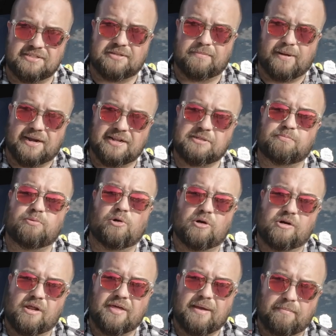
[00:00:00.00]
as the body's
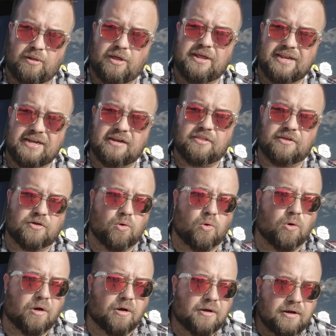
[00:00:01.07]
pulling all that blood into the
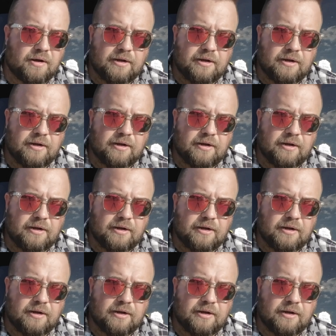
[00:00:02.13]
core.